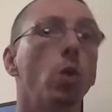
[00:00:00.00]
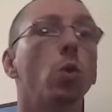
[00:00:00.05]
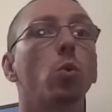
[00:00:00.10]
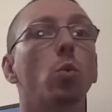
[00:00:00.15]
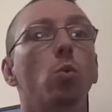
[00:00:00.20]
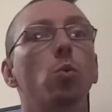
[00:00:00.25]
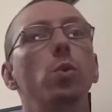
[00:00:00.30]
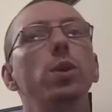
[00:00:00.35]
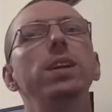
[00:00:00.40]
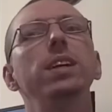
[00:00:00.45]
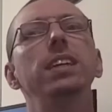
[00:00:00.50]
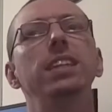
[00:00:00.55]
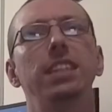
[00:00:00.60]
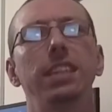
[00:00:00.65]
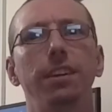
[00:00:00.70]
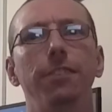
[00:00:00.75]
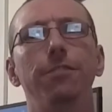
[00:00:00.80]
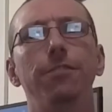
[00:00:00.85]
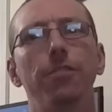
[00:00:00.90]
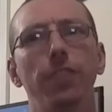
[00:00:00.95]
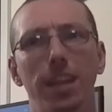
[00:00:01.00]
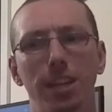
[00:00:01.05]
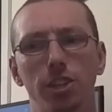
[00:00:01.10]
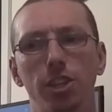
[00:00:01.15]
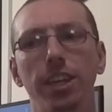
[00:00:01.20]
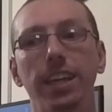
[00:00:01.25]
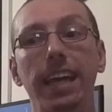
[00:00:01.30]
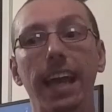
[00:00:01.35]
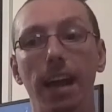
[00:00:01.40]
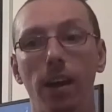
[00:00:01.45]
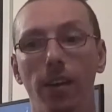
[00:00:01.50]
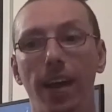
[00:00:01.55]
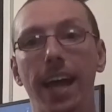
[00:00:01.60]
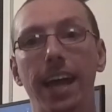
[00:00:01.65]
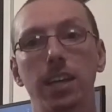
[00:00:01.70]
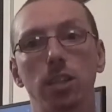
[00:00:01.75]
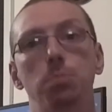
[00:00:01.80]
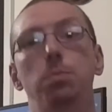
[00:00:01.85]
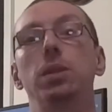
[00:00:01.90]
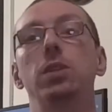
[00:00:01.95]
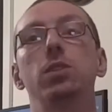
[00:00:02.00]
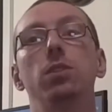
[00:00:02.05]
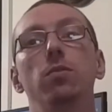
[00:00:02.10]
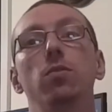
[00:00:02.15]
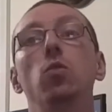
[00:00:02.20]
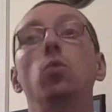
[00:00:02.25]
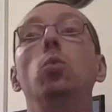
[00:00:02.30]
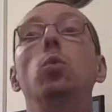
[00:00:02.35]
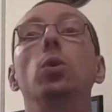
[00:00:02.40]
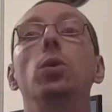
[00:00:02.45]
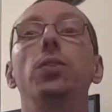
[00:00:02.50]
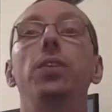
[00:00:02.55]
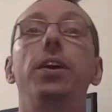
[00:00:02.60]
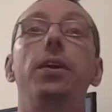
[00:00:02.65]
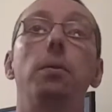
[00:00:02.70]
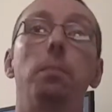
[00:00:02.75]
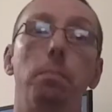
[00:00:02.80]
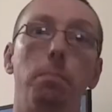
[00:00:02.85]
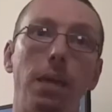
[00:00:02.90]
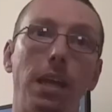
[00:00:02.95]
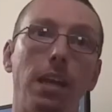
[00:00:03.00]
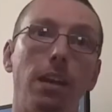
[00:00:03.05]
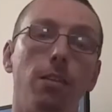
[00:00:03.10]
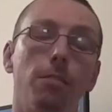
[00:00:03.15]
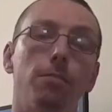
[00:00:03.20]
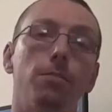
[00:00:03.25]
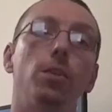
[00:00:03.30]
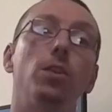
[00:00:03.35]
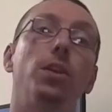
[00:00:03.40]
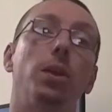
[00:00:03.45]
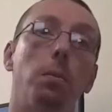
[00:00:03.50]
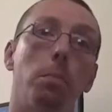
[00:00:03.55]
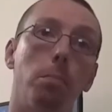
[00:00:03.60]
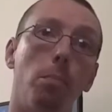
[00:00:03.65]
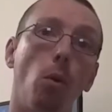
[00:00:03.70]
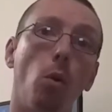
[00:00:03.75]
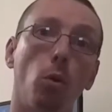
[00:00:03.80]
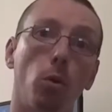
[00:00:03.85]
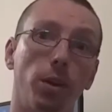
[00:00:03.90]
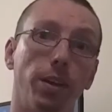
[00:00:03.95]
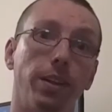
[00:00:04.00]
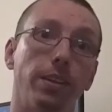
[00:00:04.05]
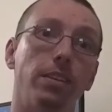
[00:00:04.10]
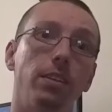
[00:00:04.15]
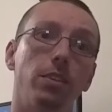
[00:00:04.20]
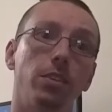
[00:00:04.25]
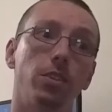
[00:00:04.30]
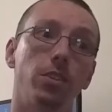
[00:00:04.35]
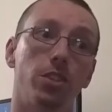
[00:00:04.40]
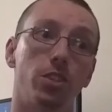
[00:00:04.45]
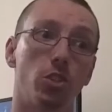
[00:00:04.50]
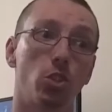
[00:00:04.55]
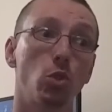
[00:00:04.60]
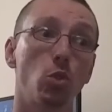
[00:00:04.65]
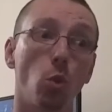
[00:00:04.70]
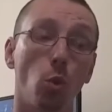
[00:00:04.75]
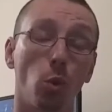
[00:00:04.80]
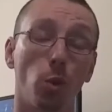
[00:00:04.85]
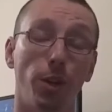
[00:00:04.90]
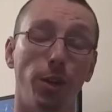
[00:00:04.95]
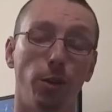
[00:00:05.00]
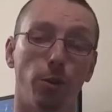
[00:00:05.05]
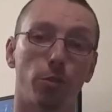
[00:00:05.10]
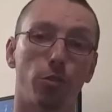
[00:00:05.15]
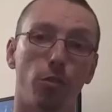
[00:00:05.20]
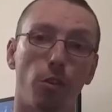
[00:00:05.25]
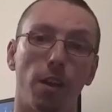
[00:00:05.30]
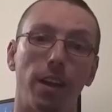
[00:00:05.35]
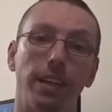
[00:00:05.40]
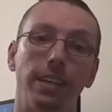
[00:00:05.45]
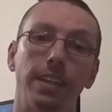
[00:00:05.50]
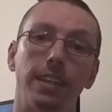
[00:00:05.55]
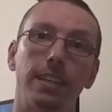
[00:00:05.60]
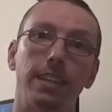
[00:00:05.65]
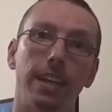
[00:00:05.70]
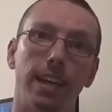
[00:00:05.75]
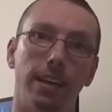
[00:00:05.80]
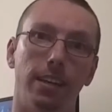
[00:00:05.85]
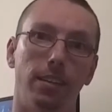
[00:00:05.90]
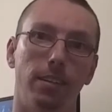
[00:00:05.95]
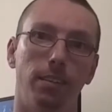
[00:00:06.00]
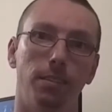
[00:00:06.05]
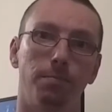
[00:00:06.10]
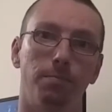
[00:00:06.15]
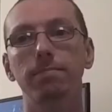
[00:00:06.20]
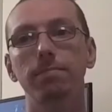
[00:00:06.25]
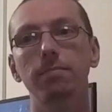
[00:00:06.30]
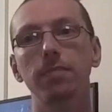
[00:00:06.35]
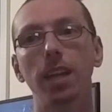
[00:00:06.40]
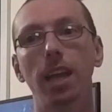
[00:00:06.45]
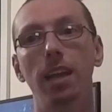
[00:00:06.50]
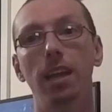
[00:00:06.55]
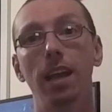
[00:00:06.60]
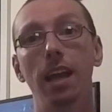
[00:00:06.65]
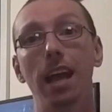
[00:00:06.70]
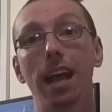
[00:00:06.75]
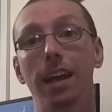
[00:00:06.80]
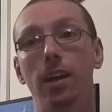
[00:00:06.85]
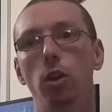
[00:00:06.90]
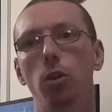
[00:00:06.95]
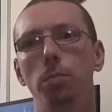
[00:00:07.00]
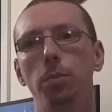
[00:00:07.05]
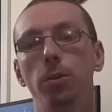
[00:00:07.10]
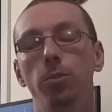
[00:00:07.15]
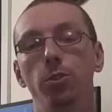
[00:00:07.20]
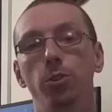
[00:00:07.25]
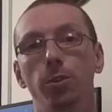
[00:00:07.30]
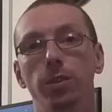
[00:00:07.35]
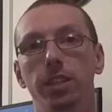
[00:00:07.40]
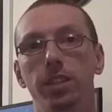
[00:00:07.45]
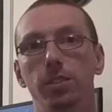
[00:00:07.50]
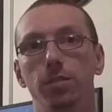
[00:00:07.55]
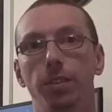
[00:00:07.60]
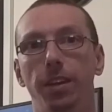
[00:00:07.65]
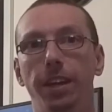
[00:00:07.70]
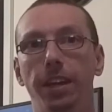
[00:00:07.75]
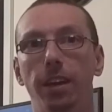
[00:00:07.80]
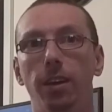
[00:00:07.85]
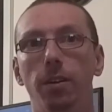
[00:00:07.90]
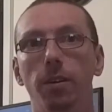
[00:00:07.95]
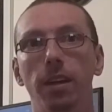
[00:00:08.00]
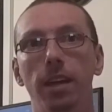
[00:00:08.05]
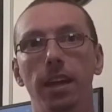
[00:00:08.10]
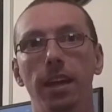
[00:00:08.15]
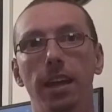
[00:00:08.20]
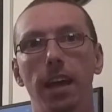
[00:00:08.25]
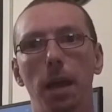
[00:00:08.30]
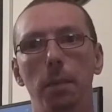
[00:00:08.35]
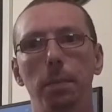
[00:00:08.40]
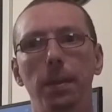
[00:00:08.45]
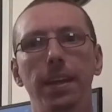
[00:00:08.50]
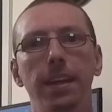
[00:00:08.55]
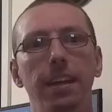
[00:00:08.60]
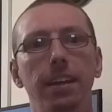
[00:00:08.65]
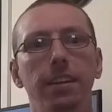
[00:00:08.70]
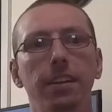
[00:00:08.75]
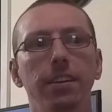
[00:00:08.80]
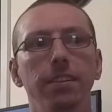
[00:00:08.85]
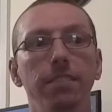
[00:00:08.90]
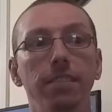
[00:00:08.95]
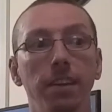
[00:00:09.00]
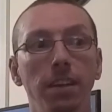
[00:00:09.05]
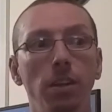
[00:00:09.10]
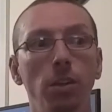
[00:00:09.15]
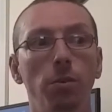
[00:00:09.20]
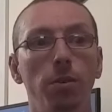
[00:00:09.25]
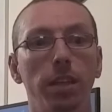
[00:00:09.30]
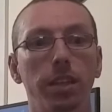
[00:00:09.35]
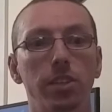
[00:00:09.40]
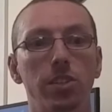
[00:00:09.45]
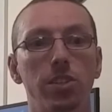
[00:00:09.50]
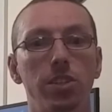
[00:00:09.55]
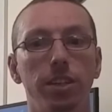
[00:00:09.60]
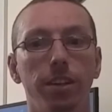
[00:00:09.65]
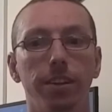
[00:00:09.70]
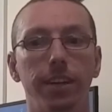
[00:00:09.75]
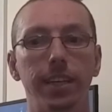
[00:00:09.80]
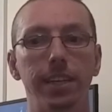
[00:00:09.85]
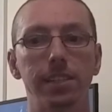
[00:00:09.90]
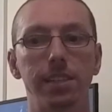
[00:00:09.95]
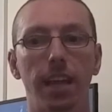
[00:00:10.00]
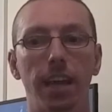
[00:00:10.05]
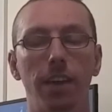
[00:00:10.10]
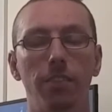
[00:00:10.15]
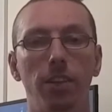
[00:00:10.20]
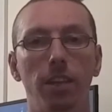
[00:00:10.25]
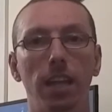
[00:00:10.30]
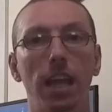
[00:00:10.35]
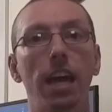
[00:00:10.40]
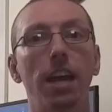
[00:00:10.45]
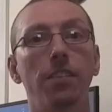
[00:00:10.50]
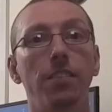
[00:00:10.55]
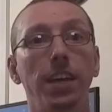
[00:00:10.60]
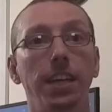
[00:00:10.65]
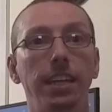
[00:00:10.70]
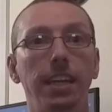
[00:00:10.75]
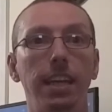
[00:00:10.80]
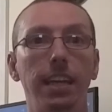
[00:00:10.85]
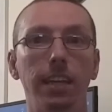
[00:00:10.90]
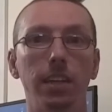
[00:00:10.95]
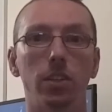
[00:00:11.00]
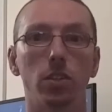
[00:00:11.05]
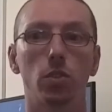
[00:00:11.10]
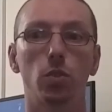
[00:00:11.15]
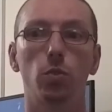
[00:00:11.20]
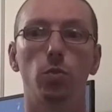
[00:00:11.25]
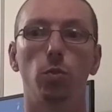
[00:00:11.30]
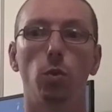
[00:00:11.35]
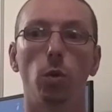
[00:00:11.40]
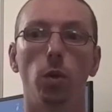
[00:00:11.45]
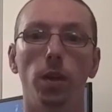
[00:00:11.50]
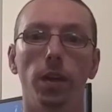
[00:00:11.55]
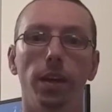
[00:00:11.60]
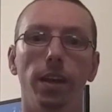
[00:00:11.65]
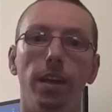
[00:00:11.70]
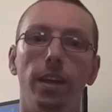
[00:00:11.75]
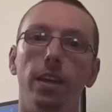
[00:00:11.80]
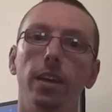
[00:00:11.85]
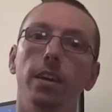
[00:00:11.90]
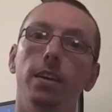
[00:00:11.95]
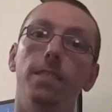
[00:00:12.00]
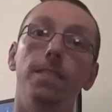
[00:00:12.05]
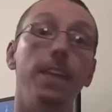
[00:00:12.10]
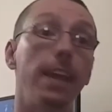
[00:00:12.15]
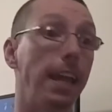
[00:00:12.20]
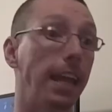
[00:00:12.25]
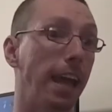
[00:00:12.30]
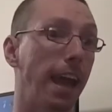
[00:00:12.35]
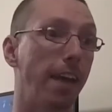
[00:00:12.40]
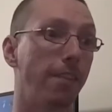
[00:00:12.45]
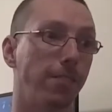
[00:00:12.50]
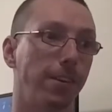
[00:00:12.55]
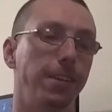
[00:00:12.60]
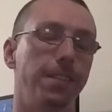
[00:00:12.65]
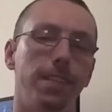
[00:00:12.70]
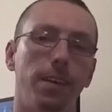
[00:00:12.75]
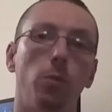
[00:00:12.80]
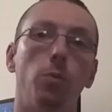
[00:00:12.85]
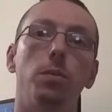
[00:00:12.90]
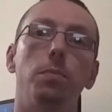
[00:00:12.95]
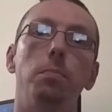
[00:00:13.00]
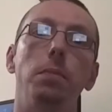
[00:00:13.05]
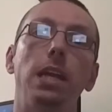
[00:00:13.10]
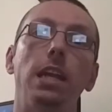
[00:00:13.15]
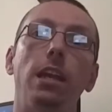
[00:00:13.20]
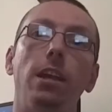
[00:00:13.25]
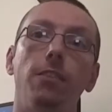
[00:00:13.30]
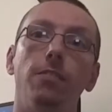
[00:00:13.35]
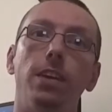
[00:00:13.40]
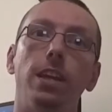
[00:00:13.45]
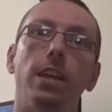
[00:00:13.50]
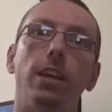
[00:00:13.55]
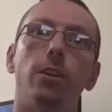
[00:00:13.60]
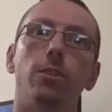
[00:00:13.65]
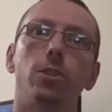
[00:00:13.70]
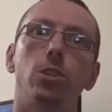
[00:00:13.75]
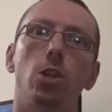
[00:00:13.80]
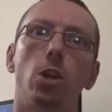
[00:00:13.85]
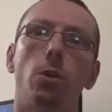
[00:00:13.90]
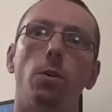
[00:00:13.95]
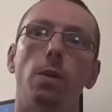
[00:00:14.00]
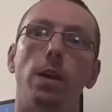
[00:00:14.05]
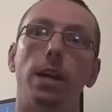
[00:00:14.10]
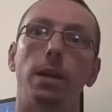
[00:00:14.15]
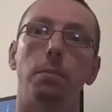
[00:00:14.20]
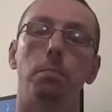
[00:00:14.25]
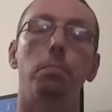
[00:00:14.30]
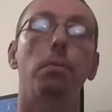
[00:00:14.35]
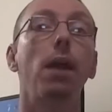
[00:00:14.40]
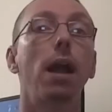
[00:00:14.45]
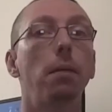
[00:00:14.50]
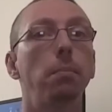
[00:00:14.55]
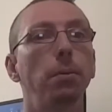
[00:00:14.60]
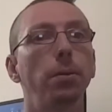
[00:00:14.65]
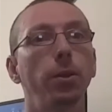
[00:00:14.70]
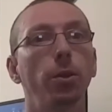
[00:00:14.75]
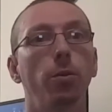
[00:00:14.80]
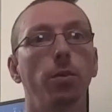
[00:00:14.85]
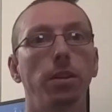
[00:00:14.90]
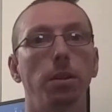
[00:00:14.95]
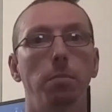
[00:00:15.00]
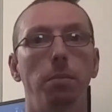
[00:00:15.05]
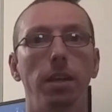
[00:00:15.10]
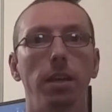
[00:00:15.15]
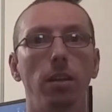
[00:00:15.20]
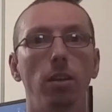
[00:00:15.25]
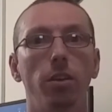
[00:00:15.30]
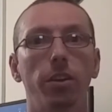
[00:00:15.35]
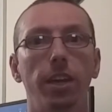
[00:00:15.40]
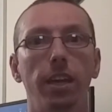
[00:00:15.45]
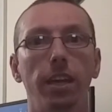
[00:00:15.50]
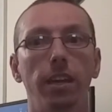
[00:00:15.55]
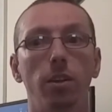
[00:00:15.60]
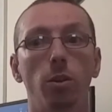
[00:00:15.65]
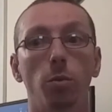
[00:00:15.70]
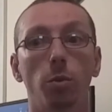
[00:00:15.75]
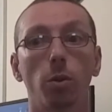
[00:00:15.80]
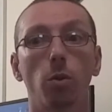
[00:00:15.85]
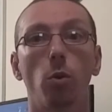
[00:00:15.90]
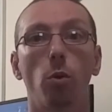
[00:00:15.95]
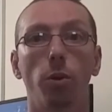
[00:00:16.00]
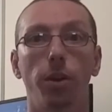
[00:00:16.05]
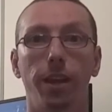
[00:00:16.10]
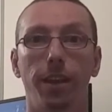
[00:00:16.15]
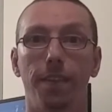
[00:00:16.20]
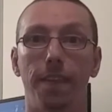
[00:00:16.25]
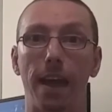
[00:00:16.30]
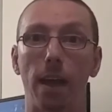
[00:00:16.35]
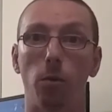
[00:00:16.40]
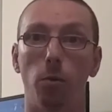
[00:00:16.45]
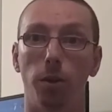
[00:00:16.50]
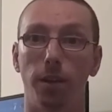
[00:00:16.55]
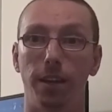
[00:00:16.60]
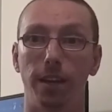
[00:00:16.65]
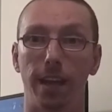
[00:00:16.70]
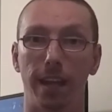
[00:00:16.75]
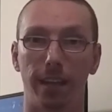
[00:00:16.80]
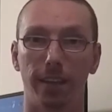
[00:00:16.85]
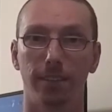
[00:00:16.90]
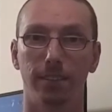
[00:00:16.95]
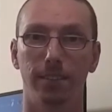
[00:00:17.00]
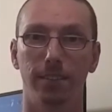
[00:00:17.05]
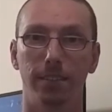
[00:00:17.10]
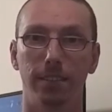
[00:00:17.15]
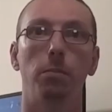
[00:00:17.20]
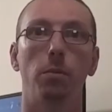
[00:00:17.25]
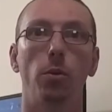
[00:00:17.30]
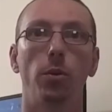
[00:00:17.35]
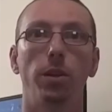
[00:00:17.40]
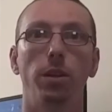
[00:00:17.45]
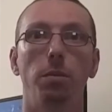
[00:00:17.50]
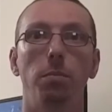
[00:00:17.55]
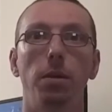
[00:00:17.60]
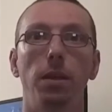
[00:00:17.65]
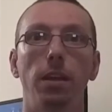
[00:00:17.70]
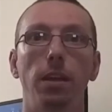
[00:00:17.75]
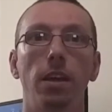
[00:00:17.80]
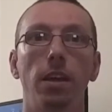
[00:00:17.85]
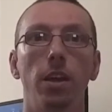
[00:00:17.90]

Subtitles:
really fleshing out aspects of the world that are meaningful and important to the story you're trying to tell. I hope you enjoyed this video. I plan on continuing this series. I have a lot of ideas for the Everything with Meaning video, so I'm probably going to be looking into recording that one next. I'm going to be